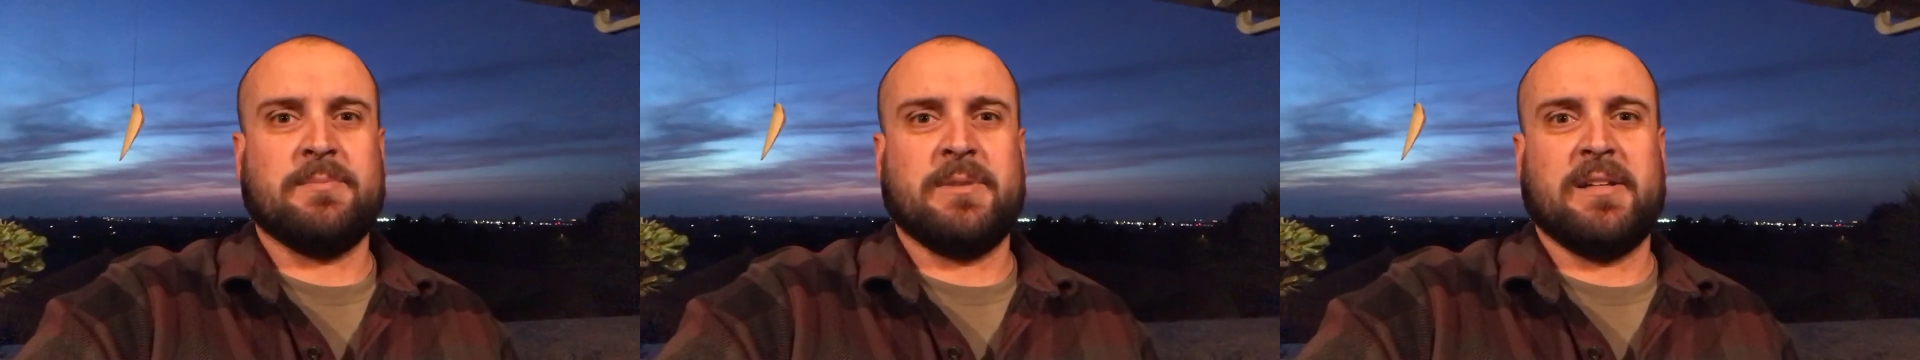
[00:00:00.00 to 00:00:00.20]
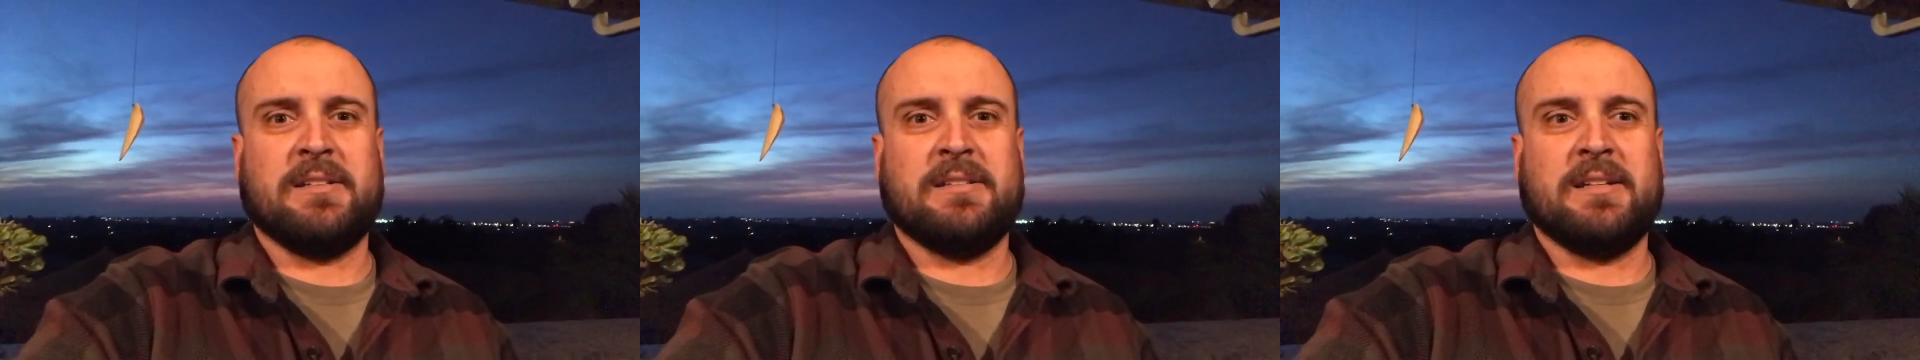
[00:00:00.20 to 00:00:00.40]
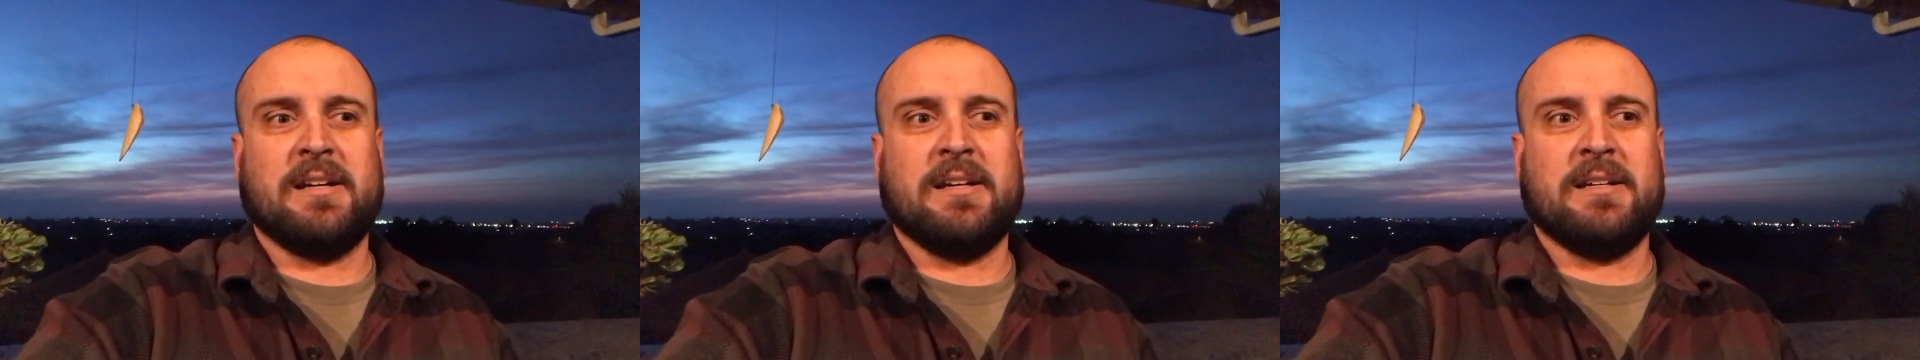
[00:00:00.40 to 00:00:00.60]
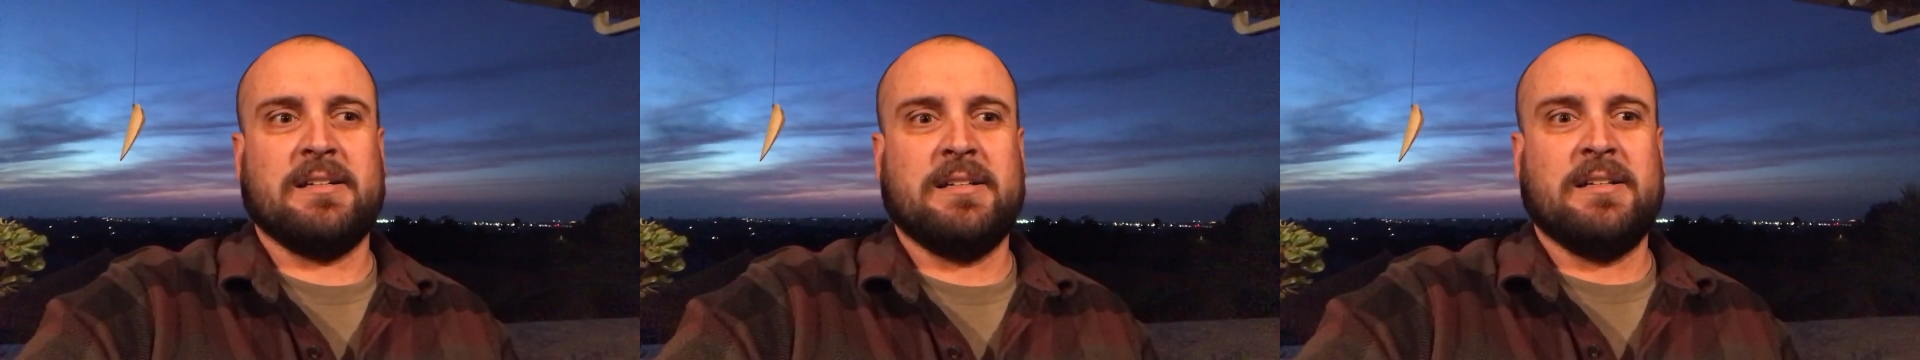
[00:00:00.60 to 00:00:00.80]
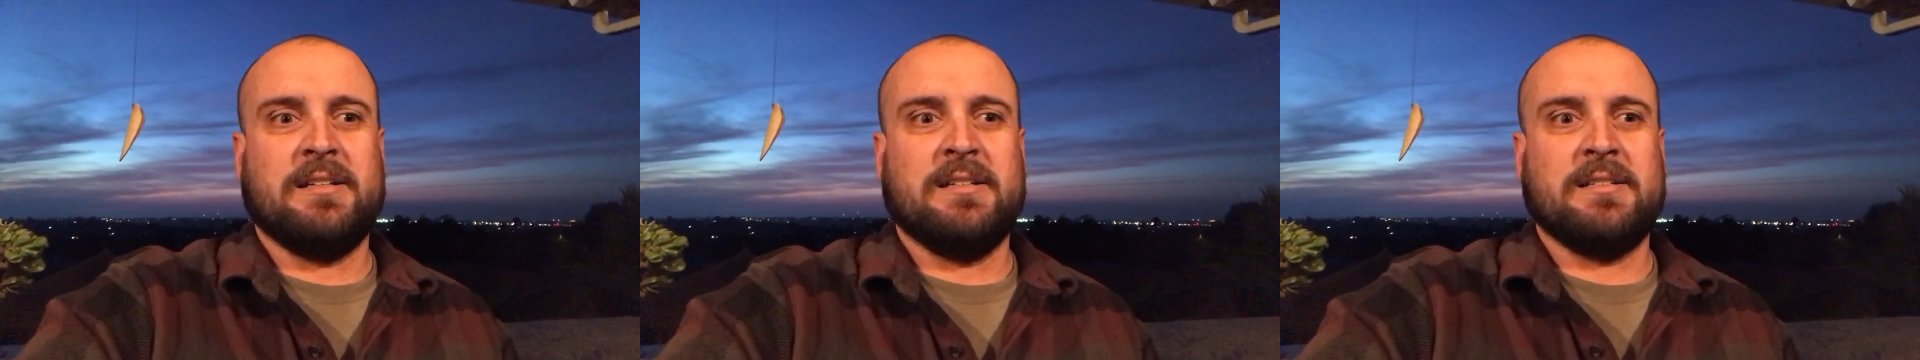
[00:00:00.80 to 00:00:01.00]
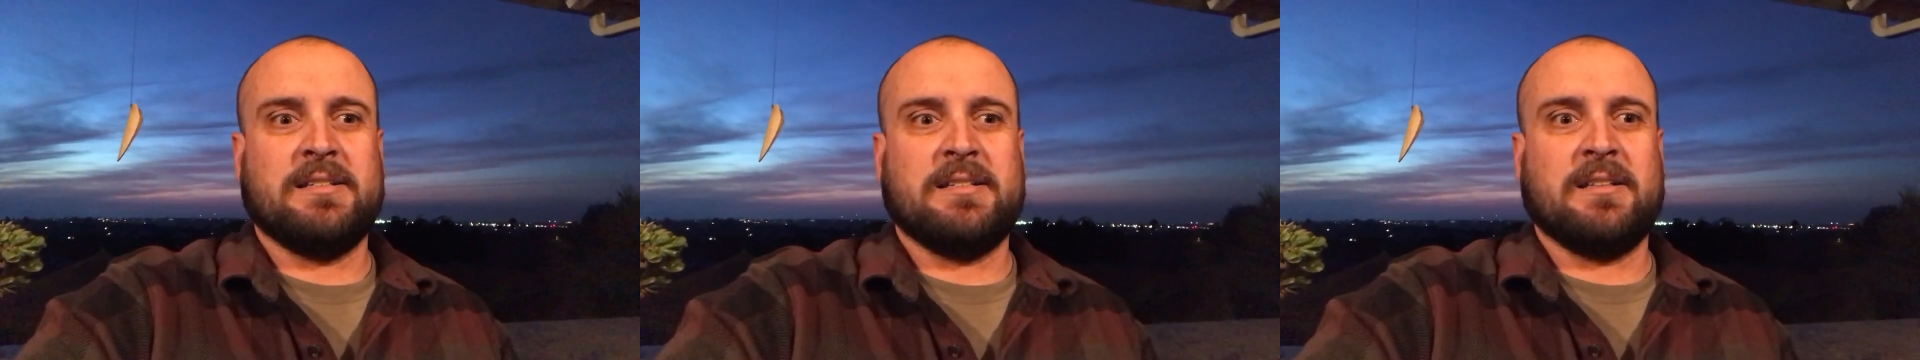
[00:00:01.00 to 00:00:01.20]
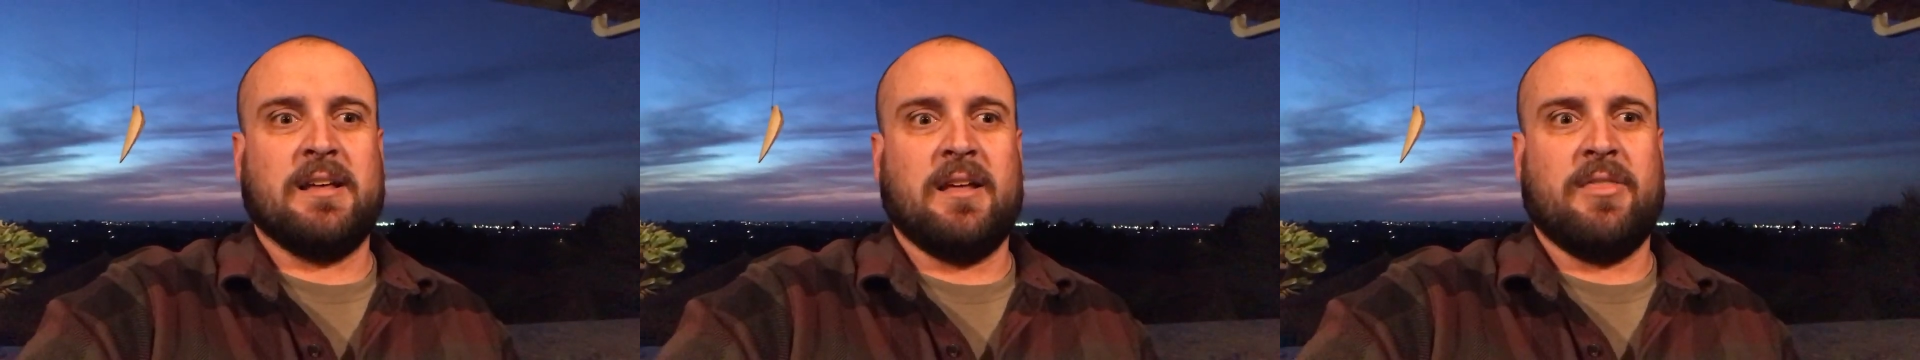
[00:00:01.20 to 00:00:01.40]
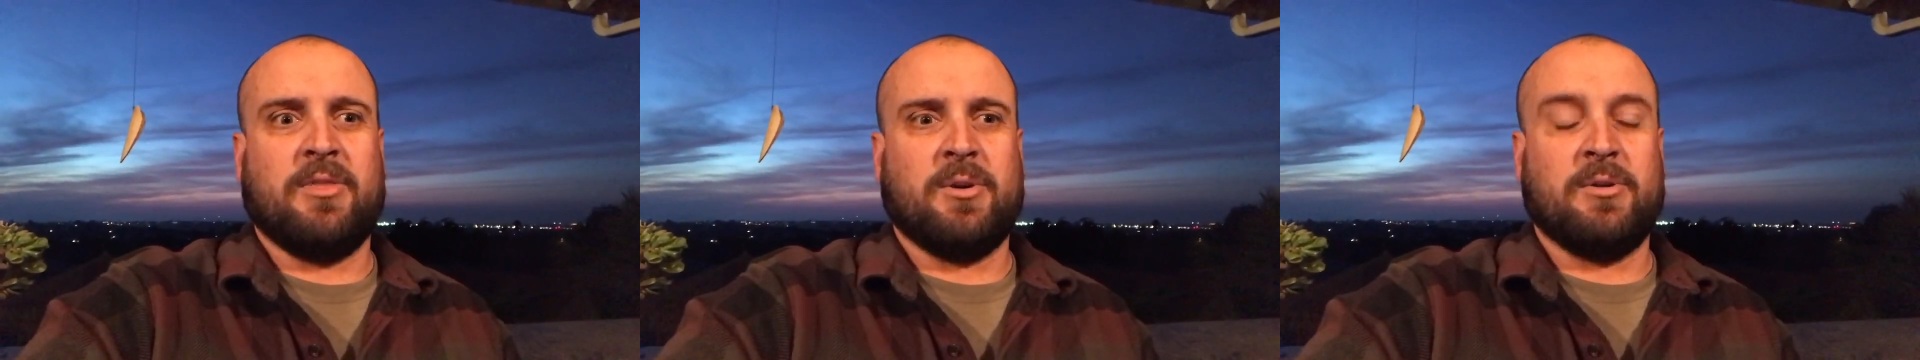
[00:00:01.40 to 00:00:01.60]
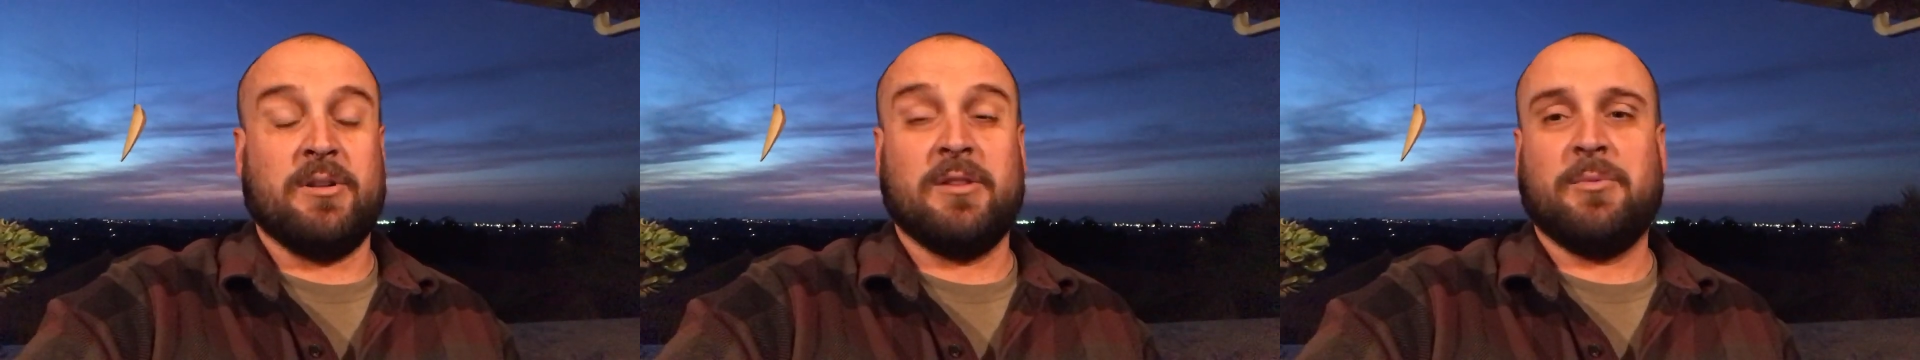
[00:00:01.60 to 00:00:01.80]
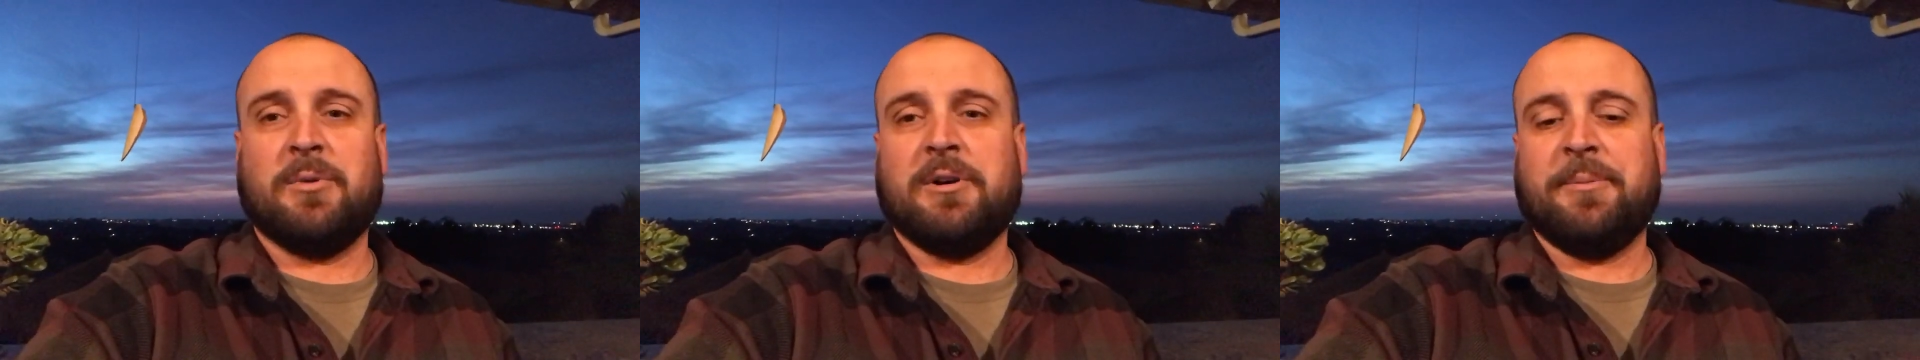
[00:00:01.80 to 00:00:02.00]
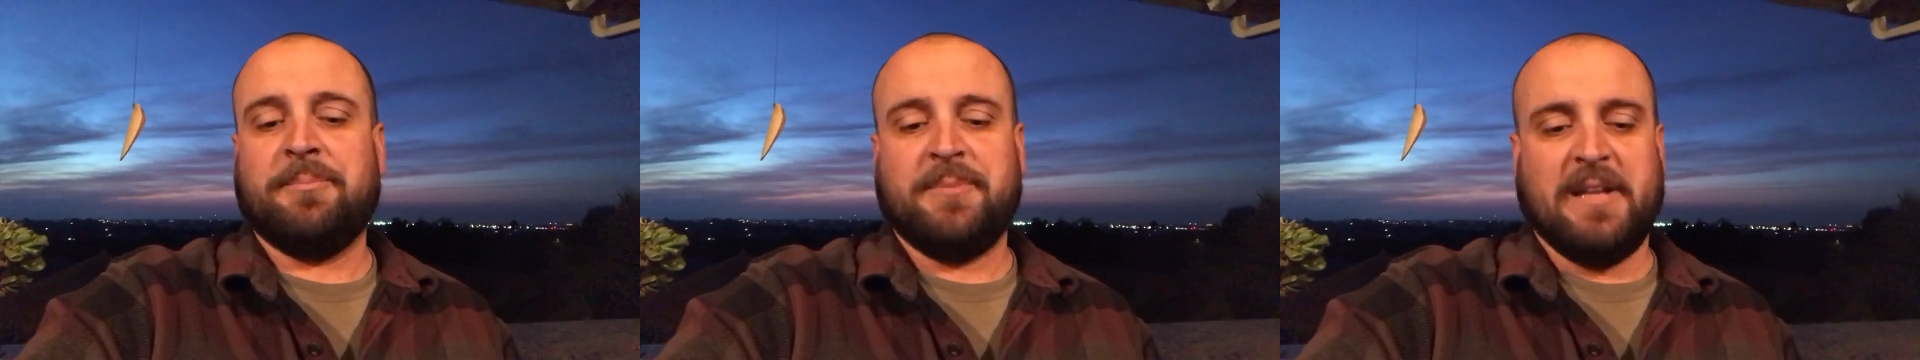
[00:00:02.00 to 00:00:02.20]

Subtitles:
but third in the world.